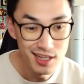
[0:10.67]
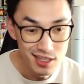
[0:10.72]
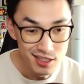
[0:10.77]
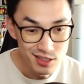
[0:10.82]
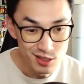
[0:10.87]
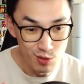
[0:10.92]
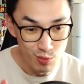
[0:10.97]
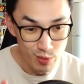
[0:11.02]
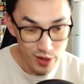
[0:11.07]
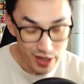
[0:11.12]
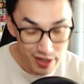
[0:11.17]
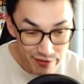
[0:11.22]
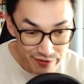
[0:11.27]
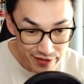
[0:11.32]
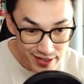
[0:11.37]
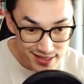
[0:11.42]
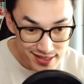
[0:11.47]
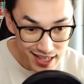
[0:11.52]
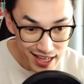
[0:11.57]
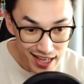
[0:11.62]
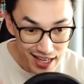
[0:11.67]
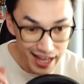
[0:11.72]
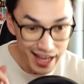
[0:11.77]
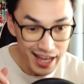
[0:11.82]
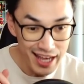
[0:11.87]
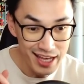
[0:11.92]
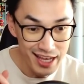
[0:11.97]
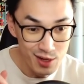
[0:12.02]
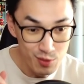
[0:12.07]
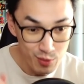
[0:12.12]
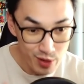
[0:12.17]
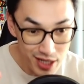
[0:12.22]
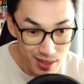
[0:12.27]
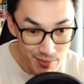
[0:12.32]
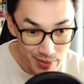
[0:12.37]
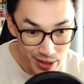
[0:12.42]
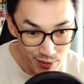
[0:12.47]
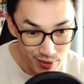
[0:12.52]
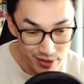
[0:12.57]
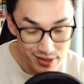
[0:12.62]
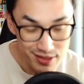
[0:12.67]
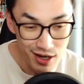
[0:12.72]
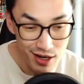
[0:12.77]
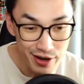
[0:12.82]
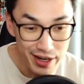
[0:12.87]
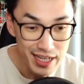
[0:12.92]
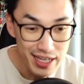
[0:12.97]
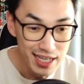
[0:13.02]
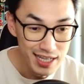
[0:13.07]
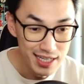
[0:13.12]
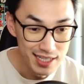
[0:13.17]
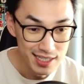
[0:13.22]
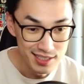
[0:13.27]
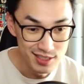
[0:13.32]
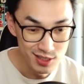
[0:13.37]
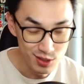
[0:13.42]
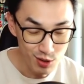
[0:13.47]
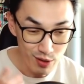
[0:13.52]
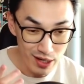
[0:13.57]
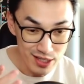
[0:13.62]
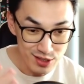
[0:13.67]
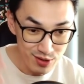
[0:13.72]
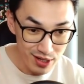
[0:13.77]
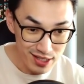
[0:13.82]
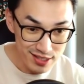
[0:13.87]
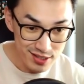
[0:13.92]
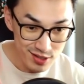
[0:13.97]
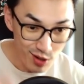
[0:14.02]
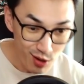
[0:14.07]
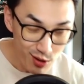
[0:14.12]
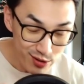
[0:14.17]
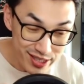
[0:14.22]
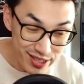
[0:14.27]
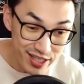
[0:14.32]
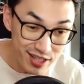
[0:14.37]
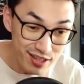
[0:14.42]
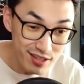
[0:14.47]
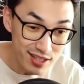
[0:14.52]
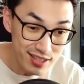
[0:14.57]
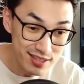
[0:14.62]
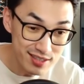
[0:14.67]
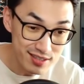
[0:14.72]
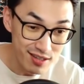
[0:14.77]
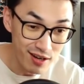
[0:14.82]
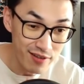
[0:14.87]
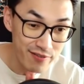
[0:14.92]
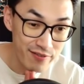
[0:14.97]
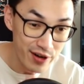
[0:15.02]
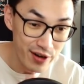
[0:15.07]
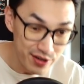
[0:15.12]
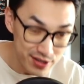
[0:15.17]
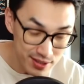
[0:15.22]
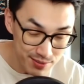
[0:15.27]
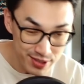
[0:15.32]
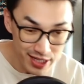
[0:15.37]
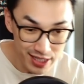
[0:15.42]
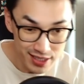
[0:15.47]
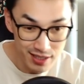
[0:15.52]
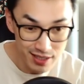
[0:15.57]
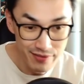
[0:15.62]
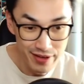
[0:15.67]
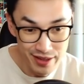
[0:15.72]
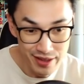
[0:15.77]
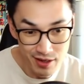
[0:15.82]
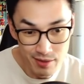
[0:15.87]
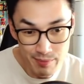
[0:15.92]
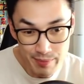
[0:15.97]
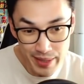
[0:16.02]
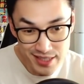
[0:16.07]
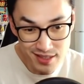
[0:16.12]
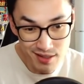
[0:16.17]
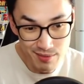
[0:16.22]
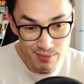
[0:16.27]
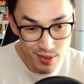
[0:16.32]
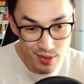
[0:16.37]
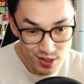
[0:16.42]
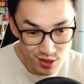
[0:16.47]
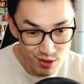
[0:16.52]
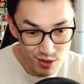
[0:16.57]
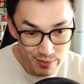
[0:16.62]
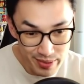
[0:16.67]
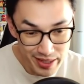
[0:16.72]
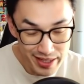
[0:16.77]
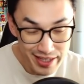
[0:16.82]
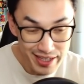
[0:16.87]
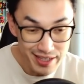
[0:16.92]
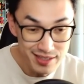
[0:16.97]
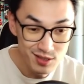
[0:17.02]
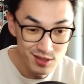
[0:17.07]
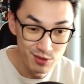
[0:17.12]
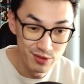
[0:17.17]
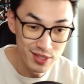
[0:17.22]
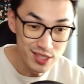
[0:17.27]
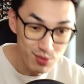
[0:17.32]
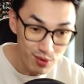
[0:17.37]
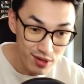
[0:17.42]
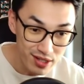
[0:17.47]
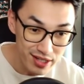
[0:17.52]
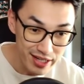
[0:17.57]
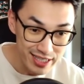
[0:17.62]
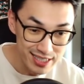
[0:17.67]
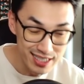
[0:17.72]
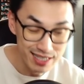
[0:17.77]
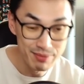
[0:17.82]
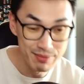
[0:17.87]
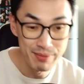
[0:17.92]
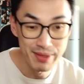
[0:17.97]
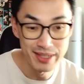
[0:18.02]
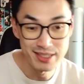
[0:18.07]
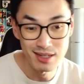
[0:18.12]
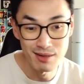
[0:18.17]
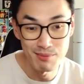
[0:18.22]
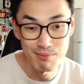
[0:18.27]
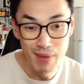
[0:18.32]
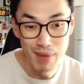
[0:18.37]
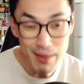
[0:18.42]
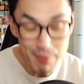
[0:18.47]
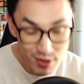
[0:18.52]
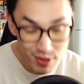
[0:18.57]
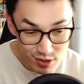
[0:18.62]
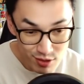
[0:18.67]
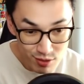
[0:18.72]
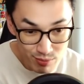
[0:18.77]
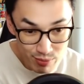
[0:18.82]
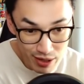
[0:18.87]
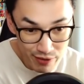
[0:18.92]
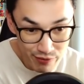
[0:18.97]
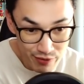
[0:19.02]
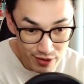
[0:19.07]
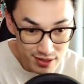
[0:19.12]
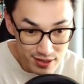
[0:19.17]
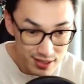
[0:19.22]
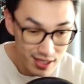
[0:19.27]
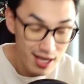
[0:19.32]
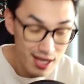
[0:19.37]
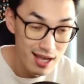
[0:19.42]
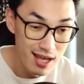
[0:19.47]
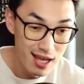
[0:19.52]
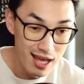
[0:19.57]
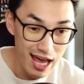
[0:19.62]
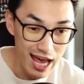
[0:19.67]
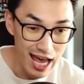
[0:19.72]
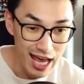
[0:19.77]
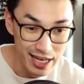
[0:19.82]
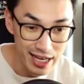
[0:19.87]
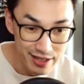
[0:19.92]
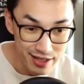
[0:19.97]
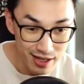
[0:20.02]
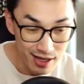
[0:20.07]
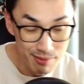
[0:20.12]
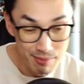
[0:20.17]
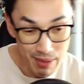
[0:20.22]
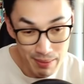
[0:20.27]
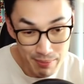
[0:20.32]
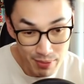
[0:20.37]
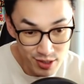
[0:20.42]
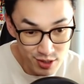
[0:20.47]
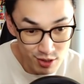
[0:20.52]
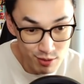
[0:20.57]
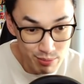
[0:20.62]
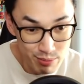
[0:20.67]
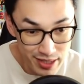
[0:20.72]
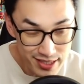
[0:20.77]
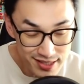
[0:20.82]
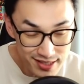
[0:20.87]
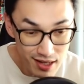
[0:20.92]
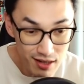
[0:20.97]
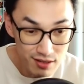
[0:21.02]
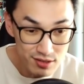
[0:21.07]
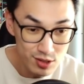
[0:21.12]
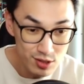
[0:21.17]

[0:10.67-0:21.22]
So we're gonna fix that and we're gonna make one. All right. So as you guys know, tier lists are very subjective and they're based on personal opinion. So this one is gonna be based on my personal preference and my personal playstyle.